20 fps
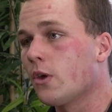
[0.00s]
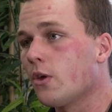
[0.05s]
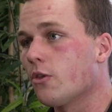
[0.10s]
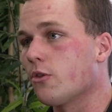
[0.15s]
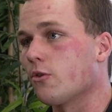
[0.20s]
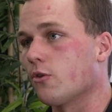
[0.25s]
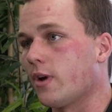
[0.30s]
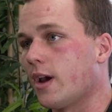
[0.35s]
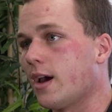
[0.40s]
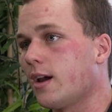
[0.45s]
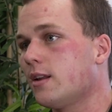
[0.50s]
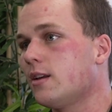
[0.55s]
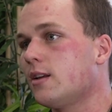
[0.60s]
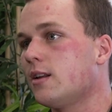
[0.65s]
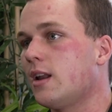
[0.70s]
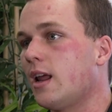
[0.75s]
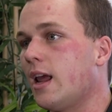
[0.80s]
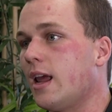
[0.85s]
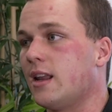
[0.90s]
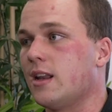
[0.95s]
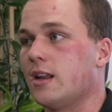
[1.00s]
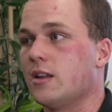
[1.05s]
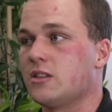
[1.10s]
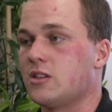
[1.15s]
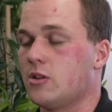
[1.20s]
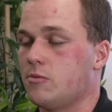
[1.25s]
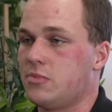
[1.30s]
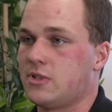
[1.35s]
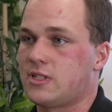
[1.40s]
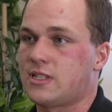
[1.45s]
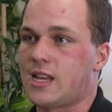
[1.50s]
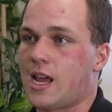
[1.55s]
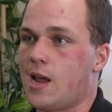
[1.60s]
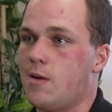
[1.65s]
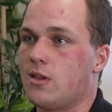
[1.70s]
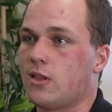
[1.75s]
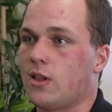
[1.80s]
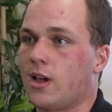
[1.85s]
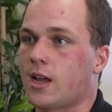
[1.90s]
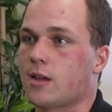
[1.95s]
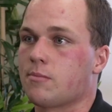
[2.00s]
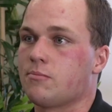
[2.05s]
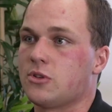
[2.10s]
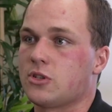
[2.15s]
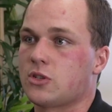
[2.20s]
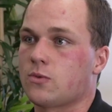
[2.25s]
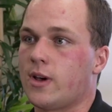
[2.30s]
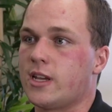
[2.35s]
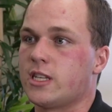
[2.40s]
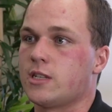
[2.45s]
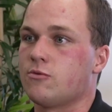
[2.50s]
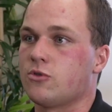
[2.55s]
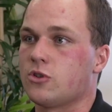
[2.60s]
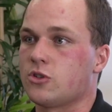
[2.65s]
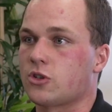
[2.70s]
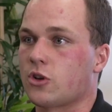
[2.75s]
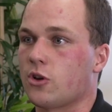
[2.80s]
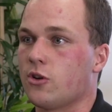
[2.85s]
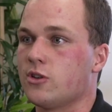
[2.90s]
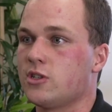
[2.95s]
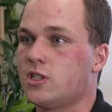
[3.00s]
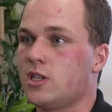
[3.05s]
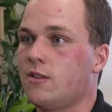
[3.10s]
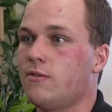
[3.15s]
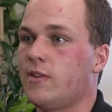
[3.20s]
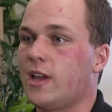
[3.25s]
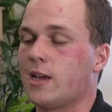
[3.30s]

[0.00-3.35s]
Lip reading: throughout it, and it would be saying like persuasive and discursive.